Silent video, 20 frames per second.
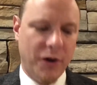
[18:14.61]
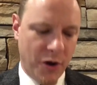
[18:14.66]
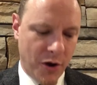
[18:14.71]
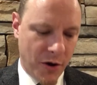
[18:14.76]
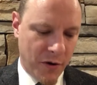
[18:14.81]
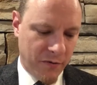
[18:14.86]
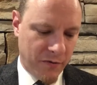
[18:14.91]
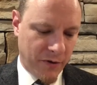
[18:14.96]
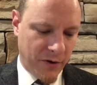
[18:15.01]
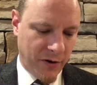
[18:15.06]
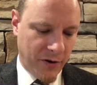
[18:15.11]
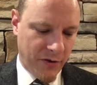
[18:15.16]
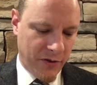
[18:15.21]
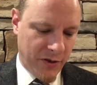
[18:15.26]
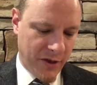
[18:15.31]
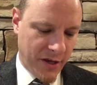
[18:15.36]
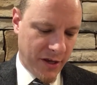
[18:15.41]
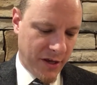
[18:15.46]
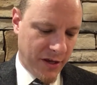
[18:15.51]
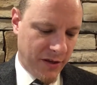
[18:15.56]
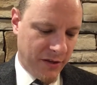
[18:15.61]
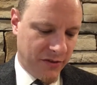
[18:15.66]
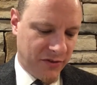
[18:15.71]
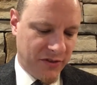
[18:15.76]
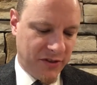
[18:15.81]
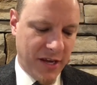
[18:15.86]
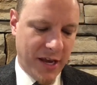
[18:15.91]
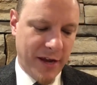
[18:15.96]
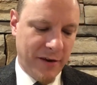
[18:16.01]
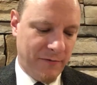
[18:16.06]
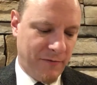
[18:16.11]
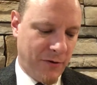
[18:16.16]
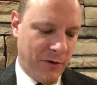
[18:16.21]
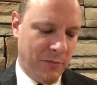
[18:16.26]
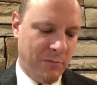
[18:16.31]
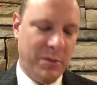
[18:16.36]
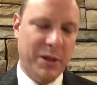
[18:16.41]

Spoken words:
over the Stanford